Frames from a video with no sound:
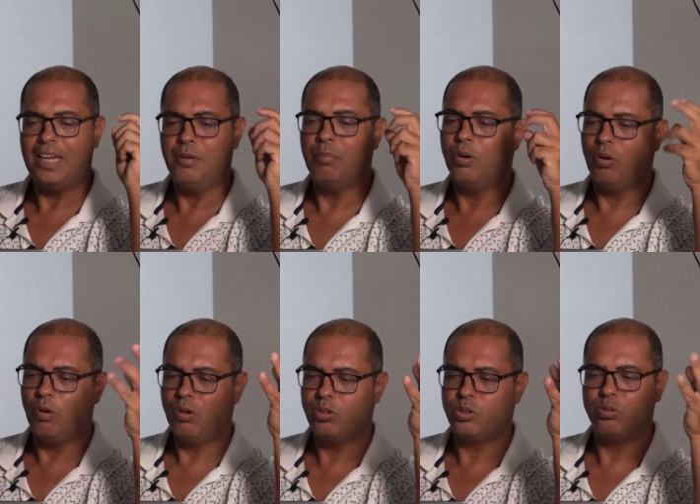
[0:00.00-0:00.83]
Table
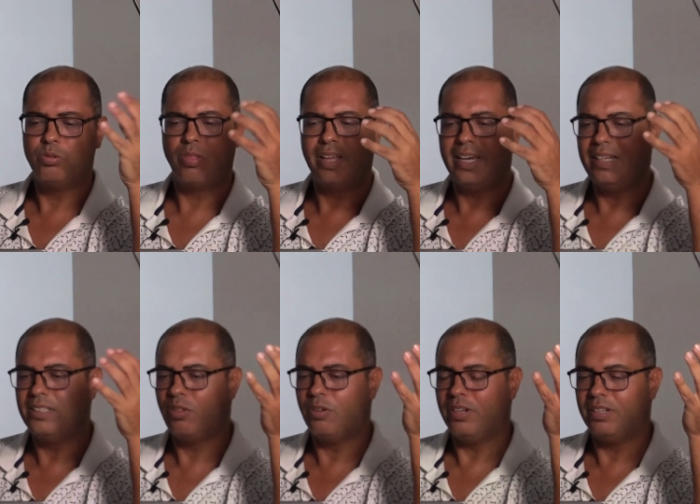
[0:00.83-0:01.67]
also, there
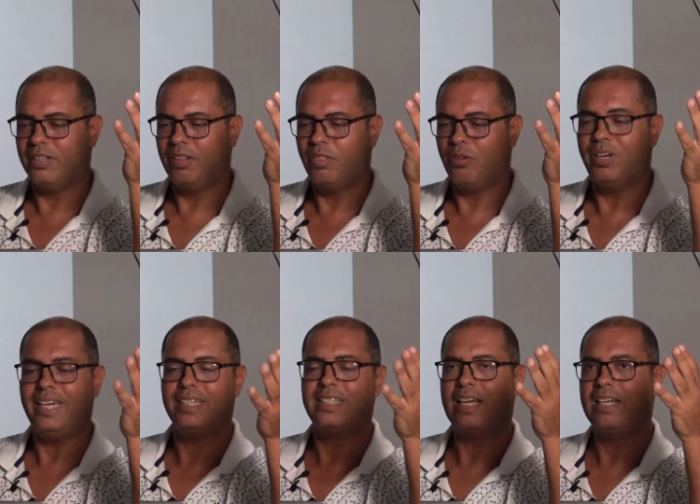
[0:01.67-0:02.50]
is the
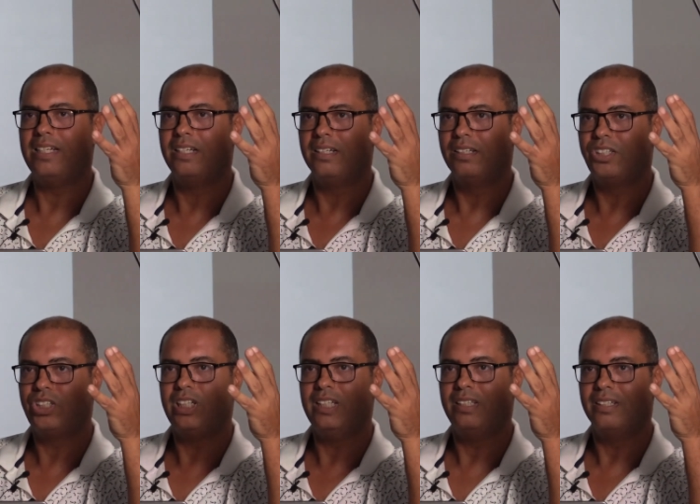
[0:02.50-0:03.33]
Excel
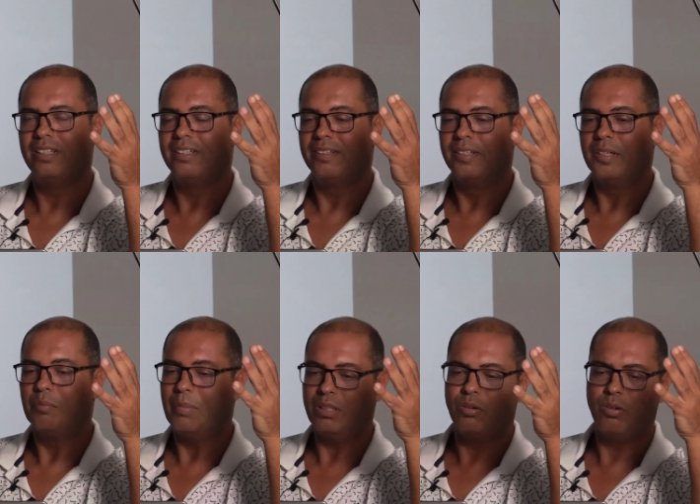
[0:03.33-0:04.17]
sheet,
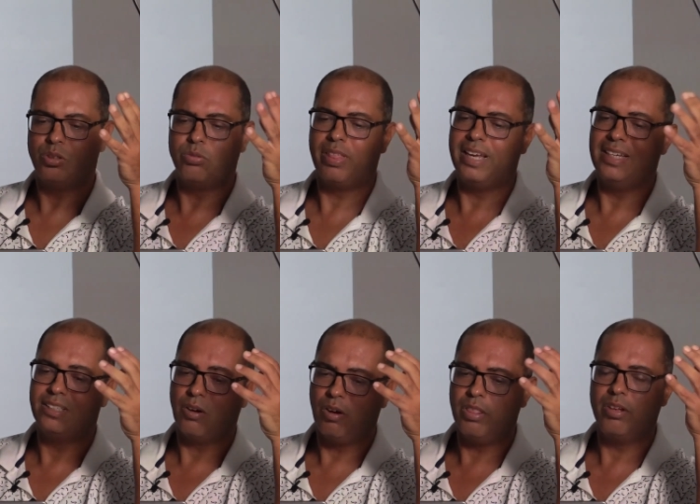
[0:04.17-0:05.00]
but also there
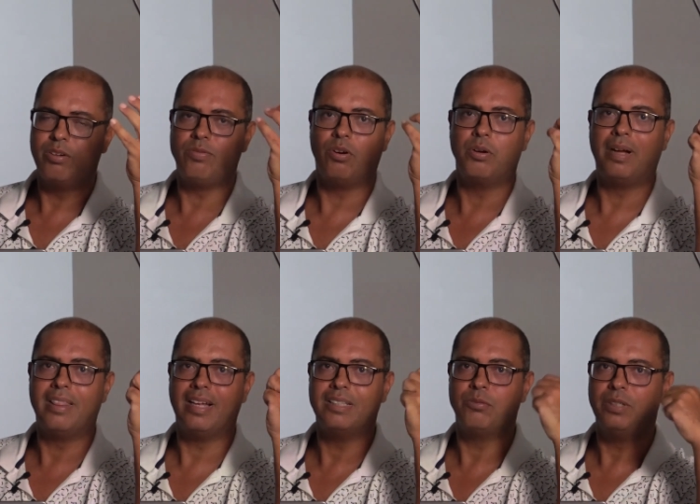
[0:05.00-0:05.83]
is other
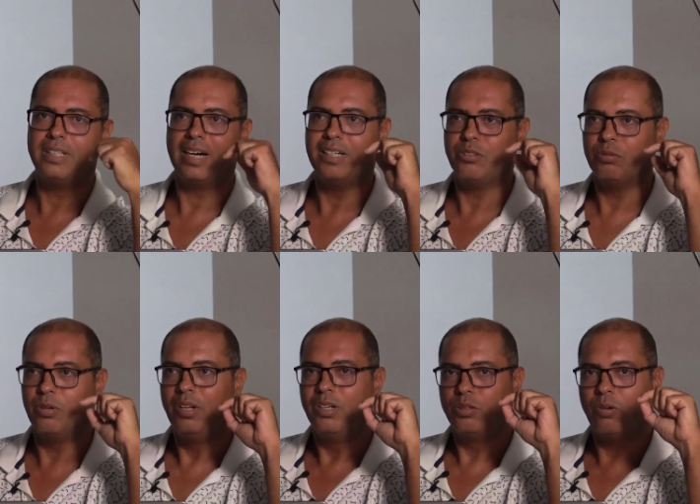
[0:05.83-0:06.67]
format that we try
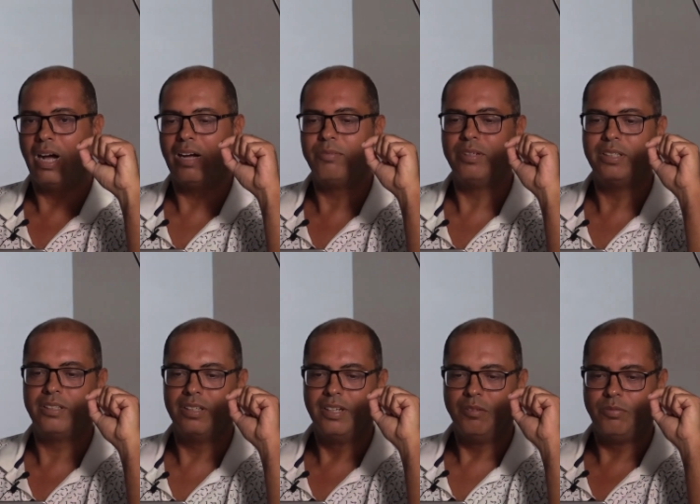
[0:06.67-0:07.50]
to have it
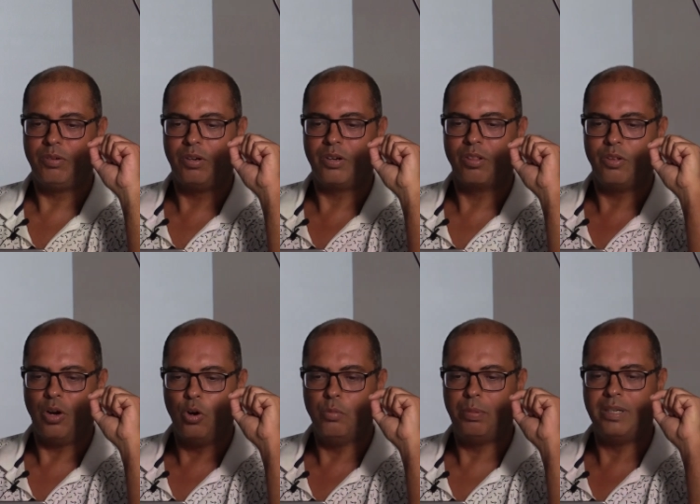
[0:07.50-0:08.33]
for
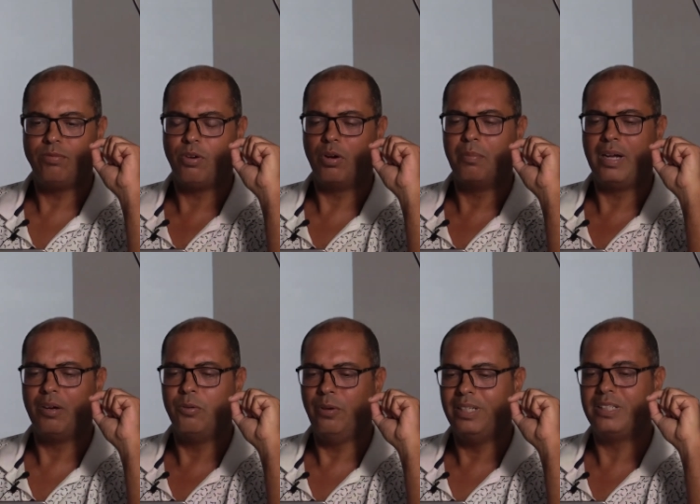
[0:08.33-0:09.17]
the open
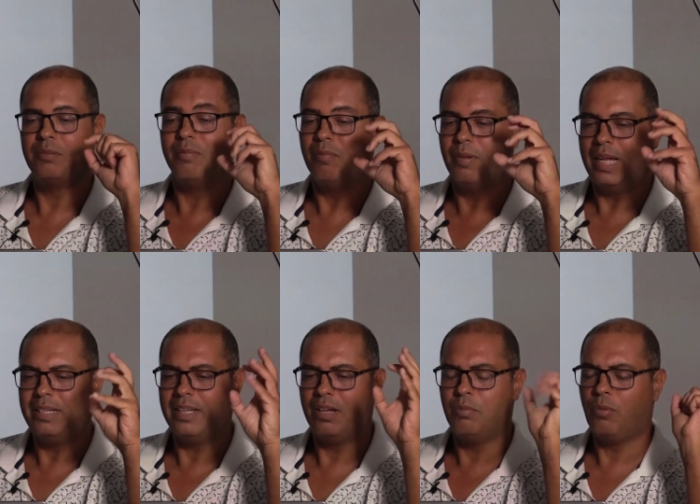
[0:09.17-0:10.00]
format, which,
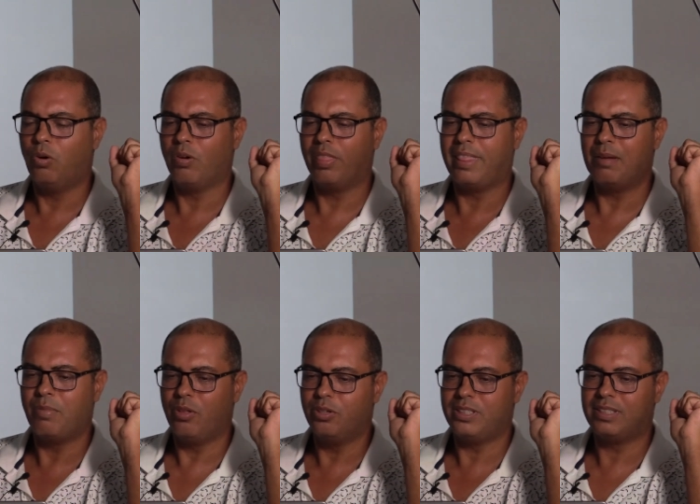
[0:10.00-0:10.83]
and among
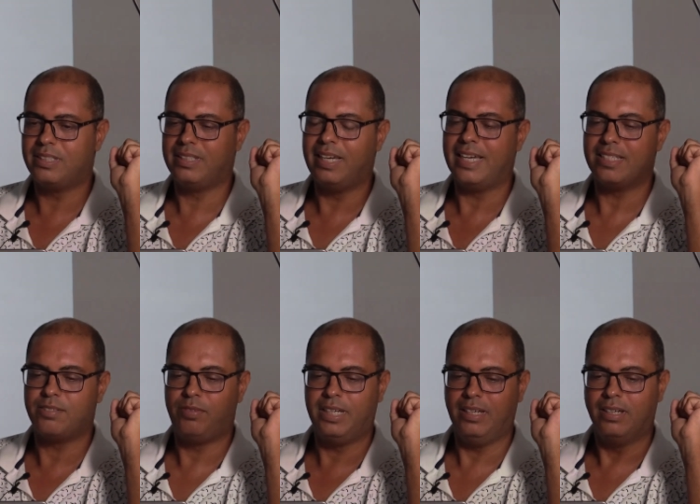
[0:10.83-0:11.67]
them the
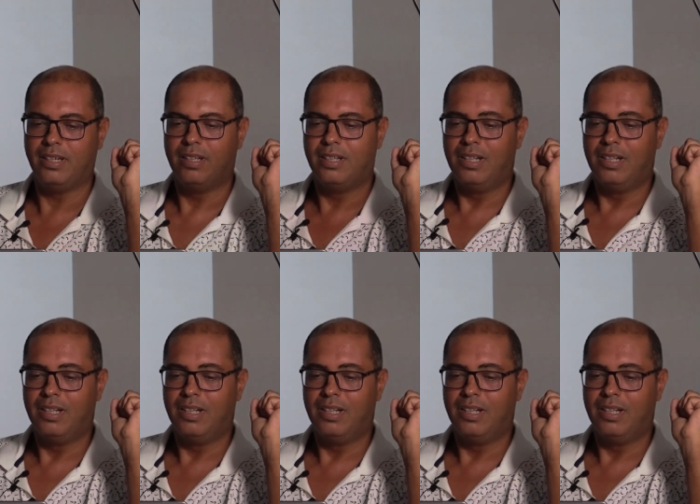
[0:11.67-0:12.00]
CSV.